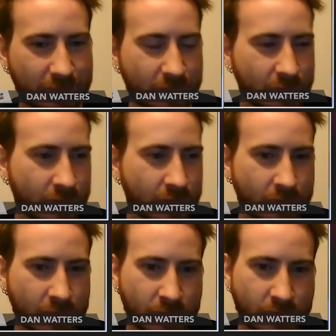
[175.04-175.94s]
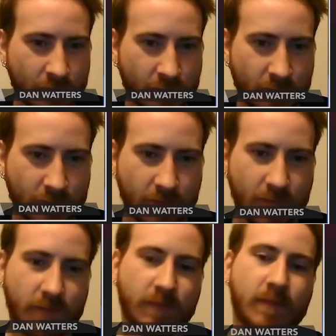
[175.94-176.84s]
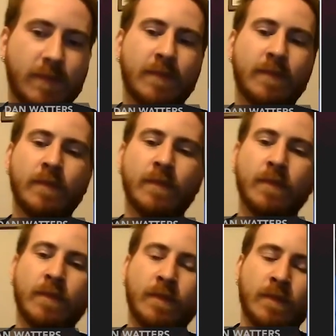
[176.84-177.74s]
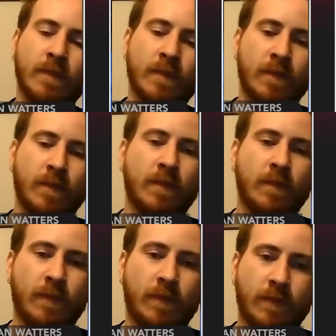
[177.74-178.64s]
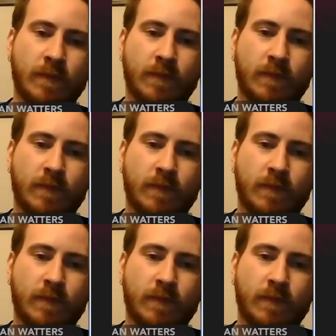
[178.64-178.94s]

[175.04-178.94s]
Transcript: The person shown says nothing.